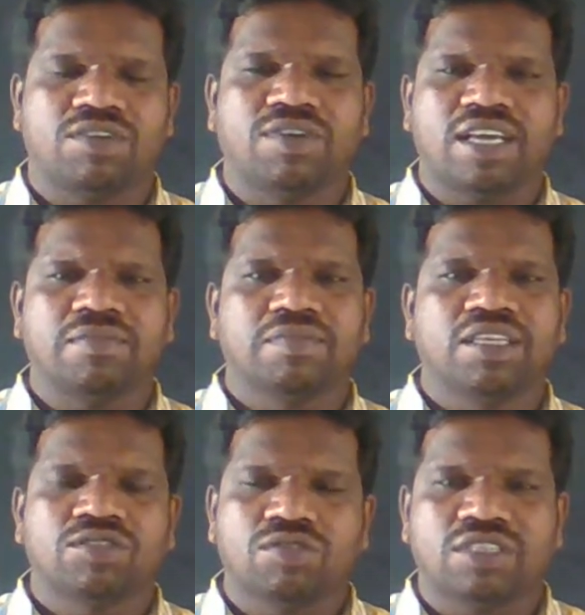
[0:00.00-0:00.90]
Okay,
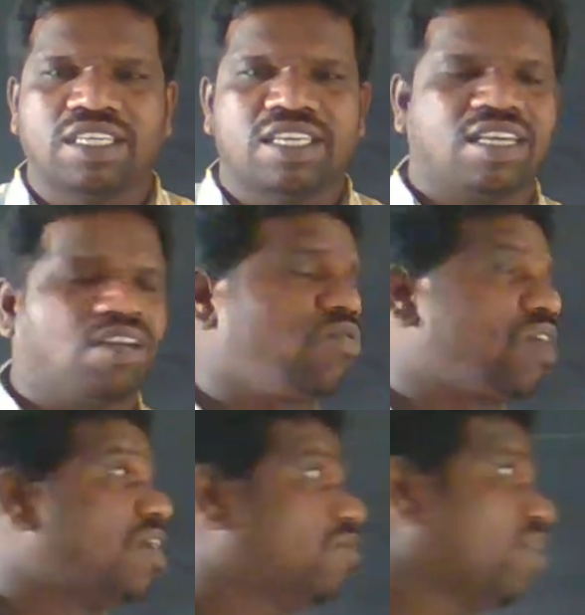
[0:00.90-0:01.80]
so see here we
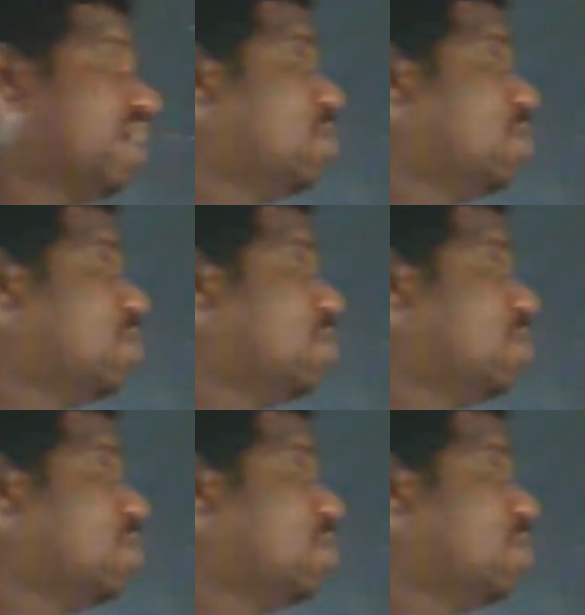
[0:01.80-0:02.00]
have to write the